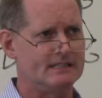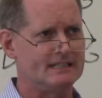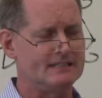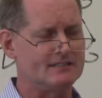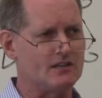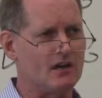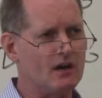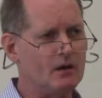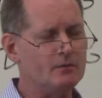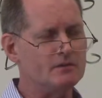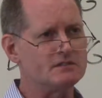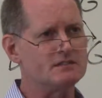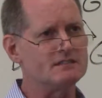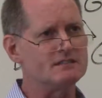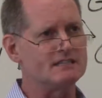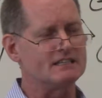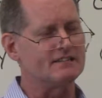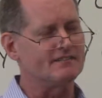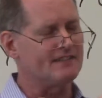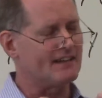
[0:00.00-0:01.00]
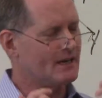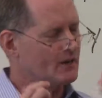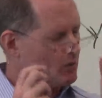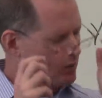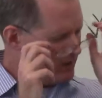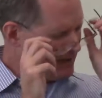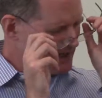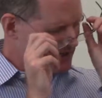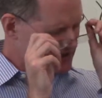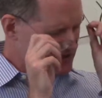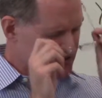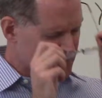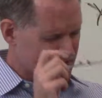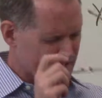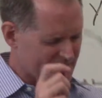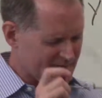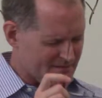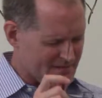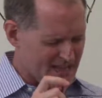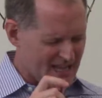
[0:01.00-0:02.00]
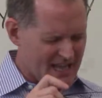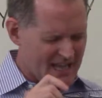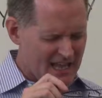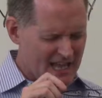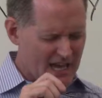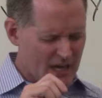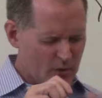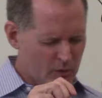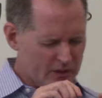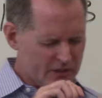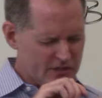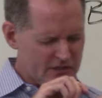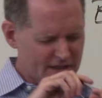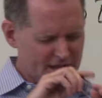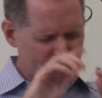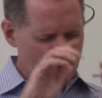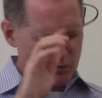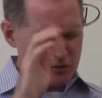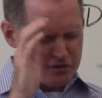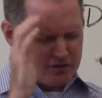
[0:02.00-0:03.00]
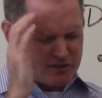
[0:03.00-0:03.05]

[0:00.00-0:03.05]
It's almost as if I wish that there were